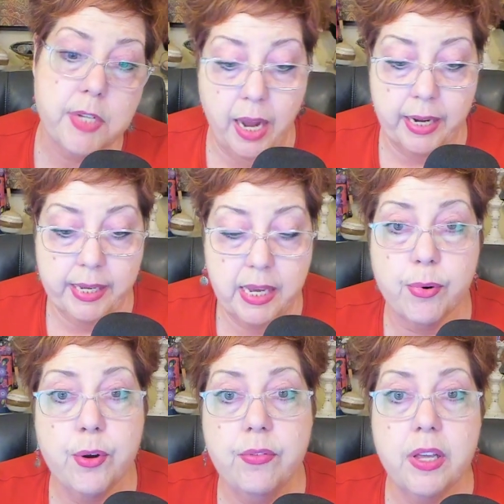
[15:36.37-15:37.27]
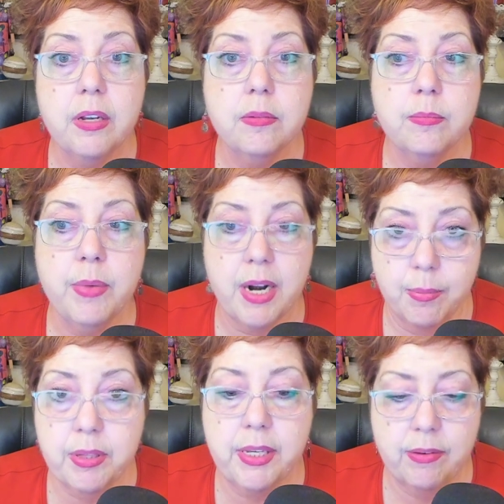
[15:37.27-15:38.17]
can't prove it, but I
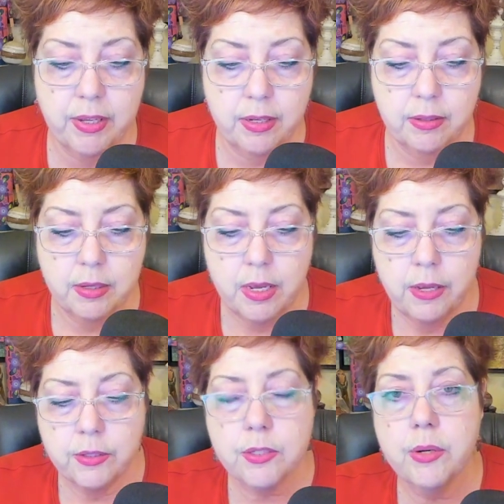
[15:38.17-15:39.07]
believe it. So